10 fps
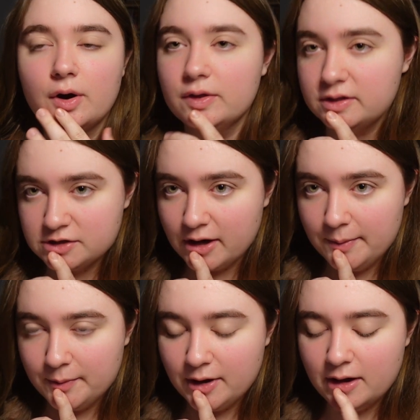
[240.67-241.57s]
on the
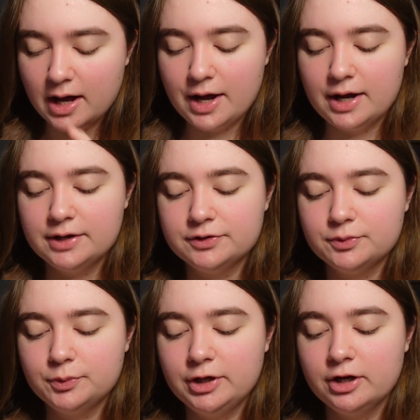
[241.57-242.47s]
timer and
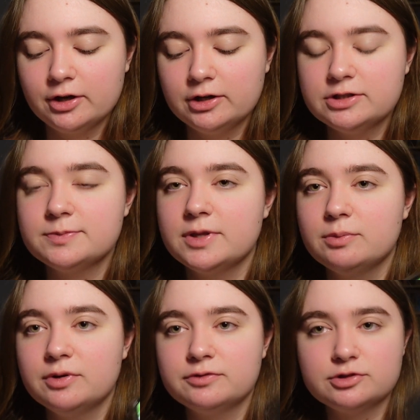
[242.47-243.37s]
we are going to spin the
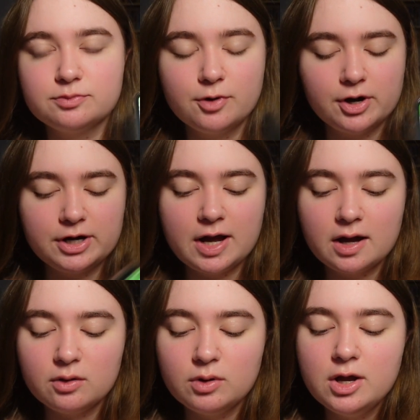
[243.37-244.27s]
wheel for tomorrow
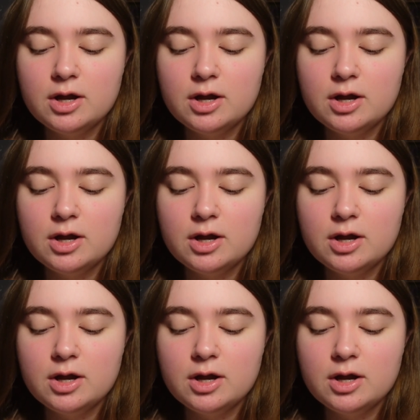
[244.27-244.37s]
now